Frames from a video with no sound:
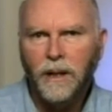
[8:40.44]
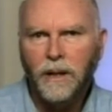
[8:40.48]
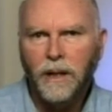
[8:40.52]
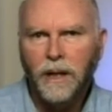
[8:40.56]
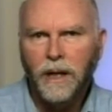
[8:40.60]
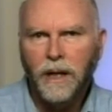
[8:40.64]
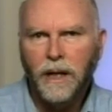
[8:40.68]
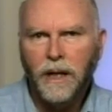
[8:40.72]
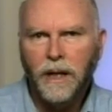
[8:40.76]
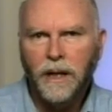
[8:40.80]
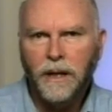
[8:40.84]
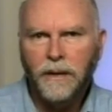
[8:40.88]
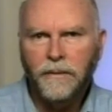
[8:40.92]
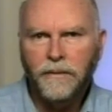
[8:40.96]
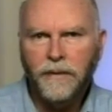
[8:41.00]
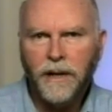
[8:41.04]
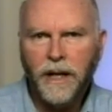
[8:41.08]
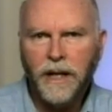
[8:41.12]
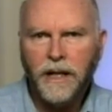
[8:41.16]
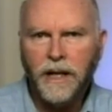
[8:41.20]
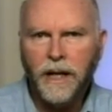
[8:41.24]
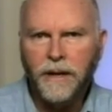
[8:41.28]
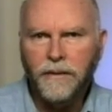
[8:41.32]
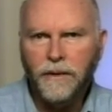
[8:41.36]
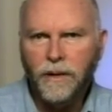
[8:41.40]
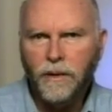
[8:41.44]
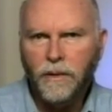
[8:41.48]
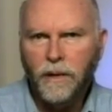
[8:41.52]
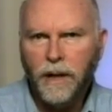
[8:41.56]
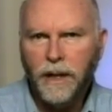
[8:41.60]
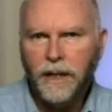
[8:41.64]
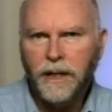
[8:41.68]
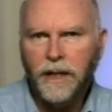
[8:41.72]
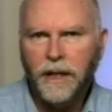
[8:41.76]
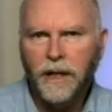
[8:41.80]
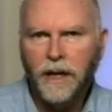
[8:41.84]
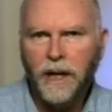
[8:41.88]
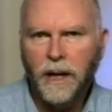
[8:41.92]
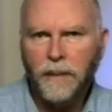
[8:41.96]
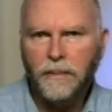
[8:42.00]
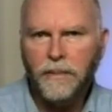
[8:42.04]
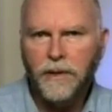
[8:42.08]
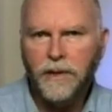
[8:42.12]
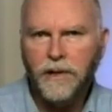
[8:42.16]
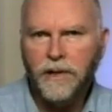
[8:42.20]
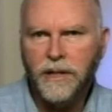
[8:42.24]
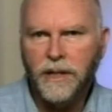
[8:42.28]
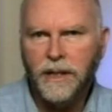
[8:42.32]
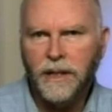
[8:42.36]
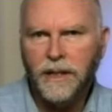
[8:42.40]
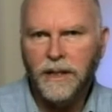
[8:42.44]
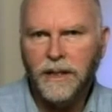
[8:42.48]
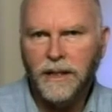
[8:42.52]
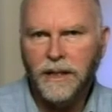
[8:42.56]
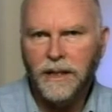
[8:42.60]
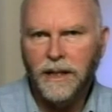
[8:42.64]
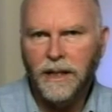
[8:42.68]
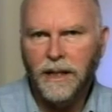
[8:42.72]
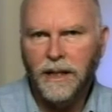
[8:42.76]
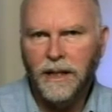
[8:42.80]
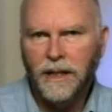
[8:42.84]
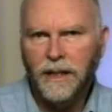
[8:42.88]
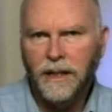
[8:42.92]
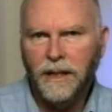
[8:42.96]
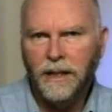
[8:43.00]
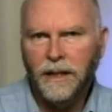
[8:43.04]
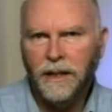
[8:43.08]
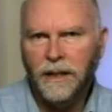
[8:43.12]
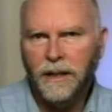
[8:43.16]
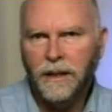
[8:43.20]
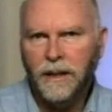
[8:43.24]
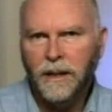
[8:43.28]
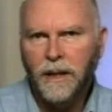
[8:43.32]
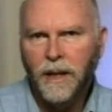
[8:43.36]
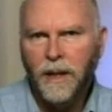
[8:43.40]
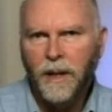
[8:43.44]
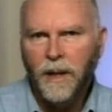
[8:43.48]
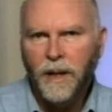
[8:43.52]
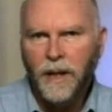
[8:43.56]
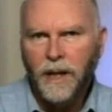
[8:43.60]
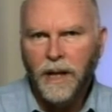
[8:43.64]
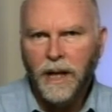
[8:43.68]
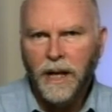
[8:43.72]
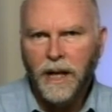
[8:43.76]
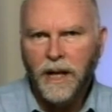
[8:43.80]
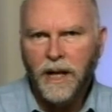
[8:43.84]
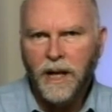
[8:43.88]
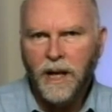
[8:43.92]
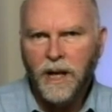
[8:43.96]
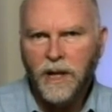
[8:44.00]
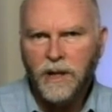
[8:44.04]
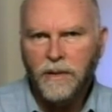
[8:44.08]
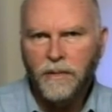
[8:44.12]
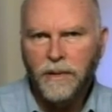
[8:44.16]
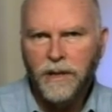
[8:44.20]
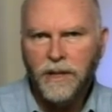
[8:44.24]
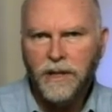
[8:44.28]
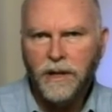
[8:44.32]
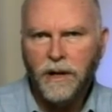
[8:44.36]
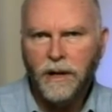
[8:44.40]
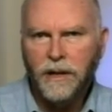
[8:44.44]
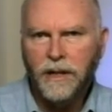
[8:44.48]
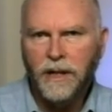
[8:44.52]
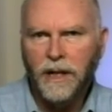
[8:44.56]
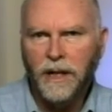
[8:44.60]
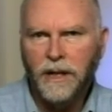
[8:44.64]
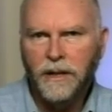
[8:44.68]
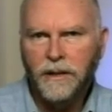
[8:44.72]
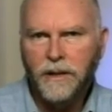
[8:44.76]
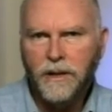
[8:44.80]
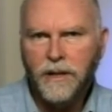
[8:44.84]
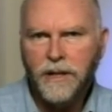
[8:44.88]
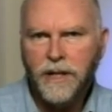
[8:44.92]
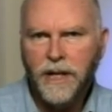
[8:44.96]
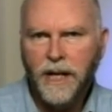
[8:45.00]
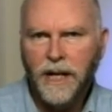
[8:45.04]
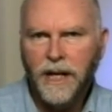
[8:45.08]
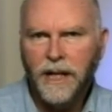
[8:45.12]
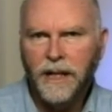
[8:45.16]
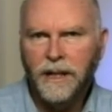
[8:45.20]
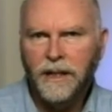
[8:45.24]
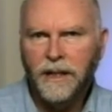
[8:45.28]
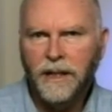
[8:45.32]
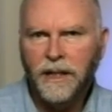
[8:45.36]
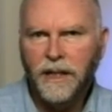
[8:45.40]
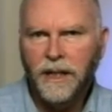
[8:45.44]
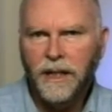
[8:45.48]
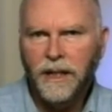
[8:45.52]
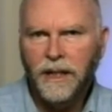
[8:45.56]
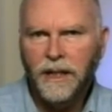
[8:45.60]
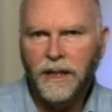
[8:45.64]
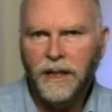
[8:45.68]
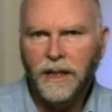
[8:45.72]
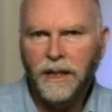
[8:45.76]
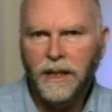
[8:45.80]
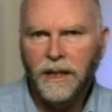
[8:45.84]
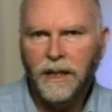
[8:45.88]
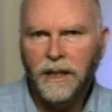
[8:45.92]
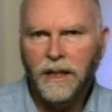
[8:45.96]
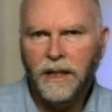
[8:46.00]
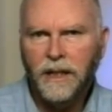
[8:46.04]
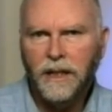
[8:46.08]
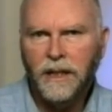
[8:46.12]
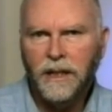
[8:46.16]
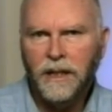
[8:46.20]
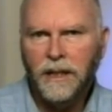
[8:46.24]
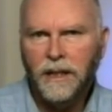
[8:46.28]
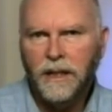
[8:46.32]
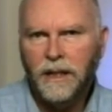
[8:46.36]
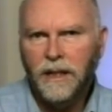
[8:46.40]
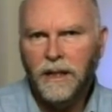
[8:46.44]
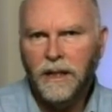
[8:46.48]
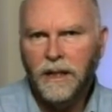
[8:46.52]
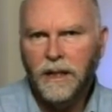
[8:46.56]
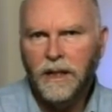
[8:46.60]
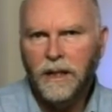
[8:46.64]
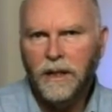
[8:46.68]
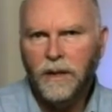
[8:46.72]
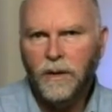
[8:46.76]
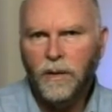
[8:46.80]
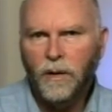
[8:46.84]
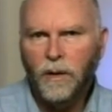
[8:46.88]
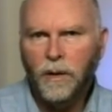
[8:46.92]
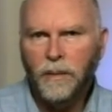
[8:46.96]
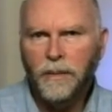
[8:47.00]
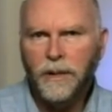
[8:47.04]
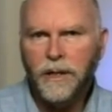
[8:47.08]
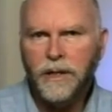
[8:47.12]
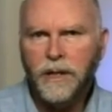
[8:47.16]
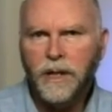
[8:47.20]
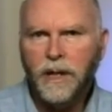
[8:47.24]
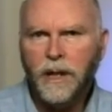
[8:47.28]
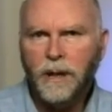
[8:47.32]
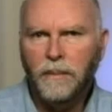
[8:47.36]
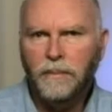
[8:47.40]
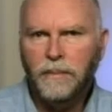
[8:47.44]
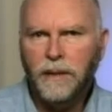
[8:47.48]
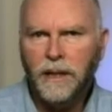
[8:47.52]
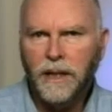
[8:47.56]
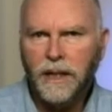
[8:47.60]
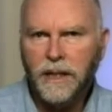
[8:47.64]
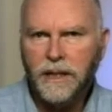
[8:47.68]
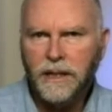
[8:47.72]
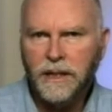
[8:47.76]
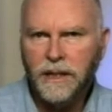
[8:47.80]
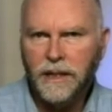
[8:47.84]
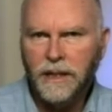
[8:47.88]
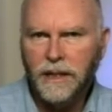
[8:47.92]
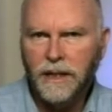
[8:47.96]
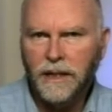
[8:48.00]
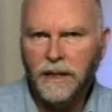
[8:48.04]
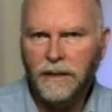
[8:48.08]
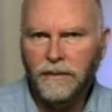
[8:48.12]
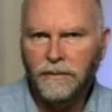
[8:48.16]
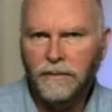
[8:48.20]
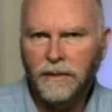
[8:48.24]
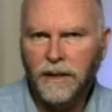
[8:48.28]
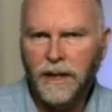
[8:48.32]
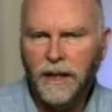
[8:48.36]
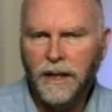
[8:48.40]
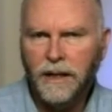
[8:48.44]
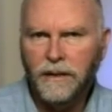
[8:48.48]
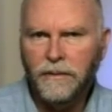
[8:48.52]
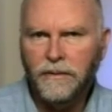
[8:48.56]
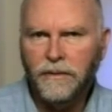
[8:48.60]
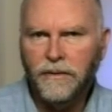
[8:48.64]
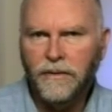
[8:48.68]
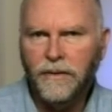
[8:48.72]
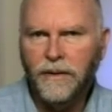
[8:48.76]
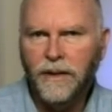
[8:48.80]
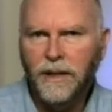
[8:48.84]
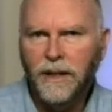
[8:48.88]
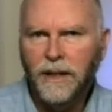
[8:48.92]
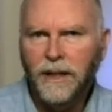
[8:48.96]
Uh, in fact, David, quite the opposite. Uh, as we start to understand the uh, enormous complexity of life,